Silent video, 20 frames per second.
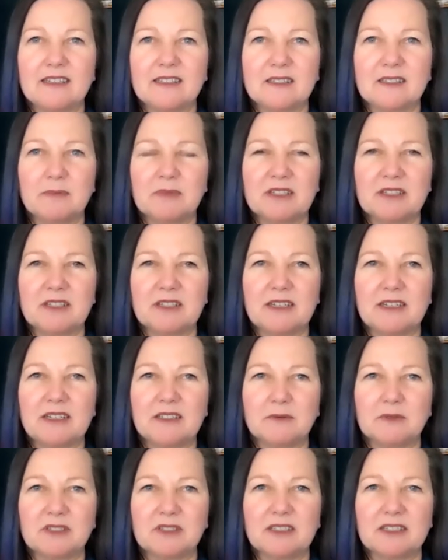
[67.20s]
its ability to
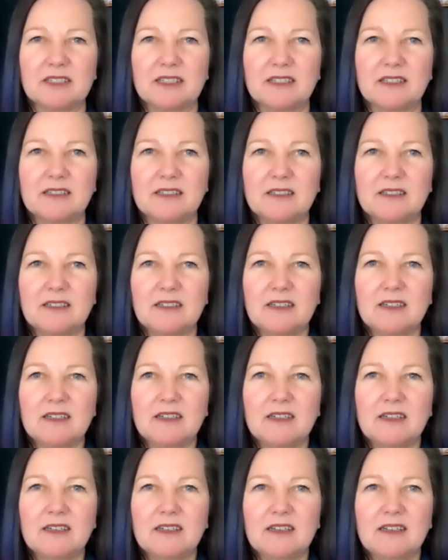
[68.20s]
really
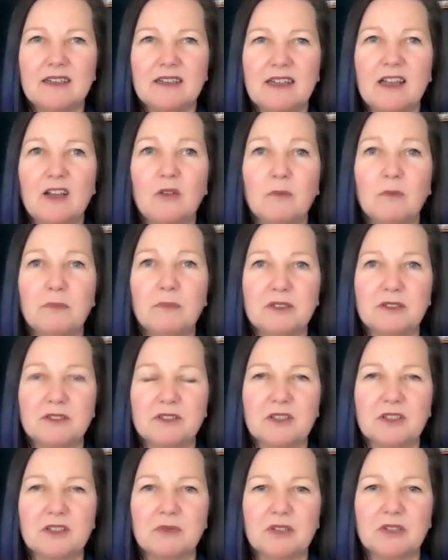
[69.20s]
help build
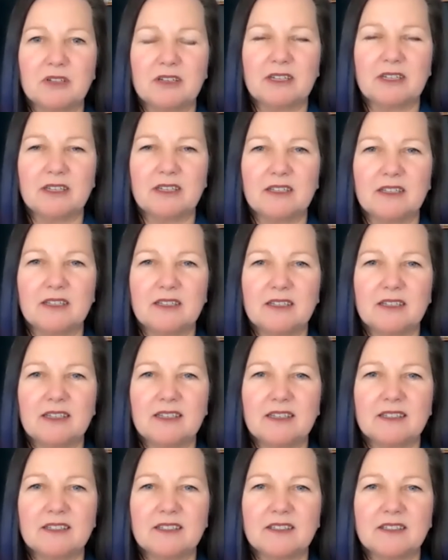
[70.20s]
community
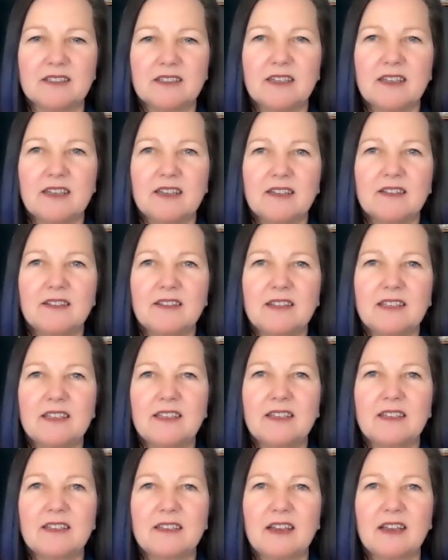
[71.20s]
is
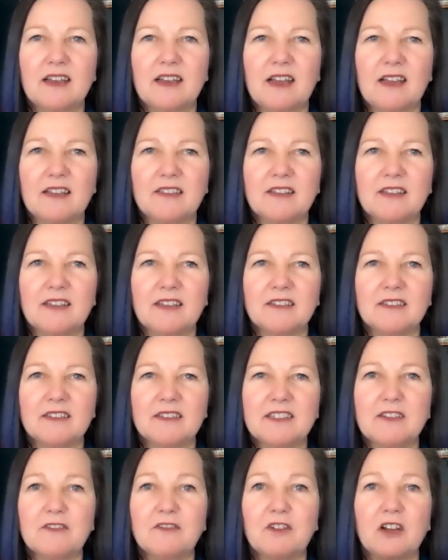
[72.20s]
the i think
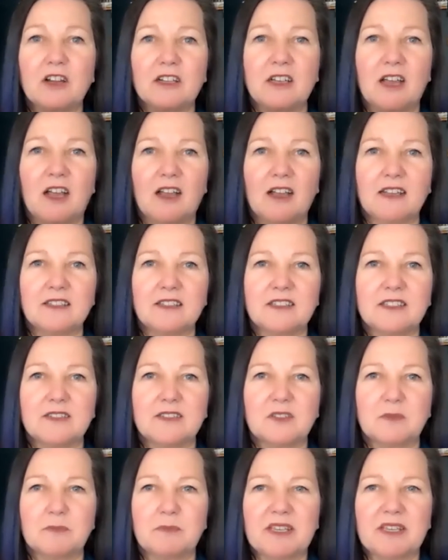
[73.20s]
different kinds of
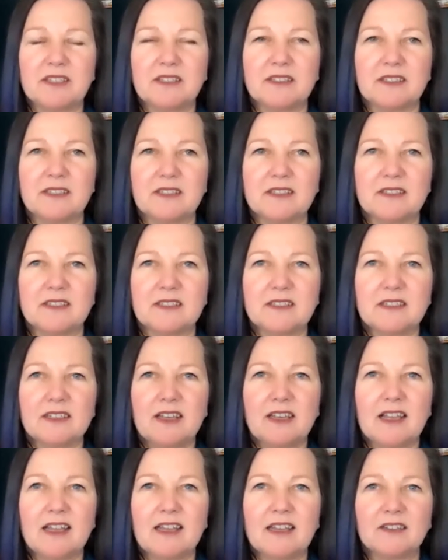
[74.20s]
spaces
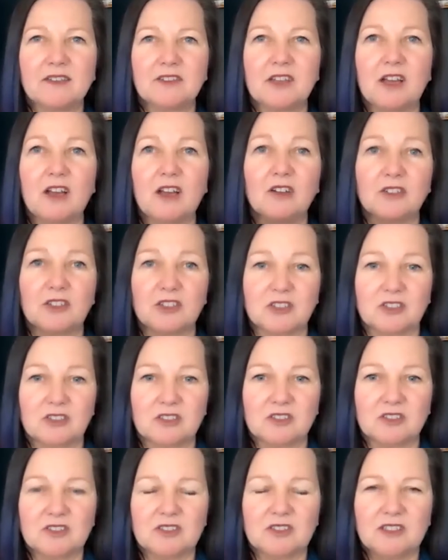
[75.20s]
and
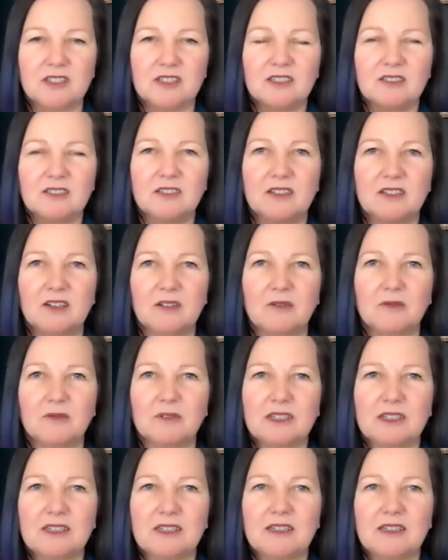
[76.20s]
cultures you know
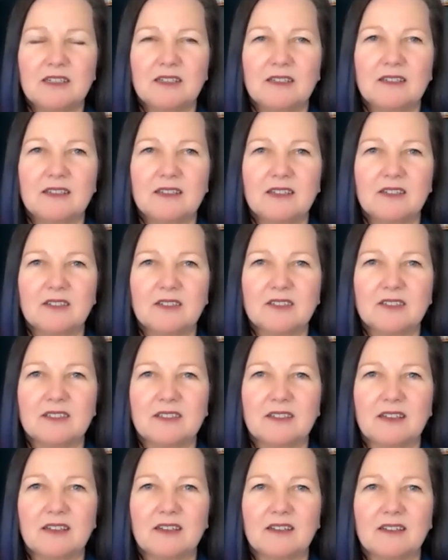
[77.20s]
there's
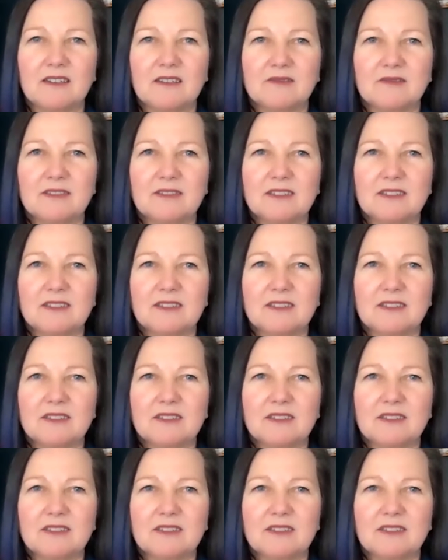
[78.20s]
uh,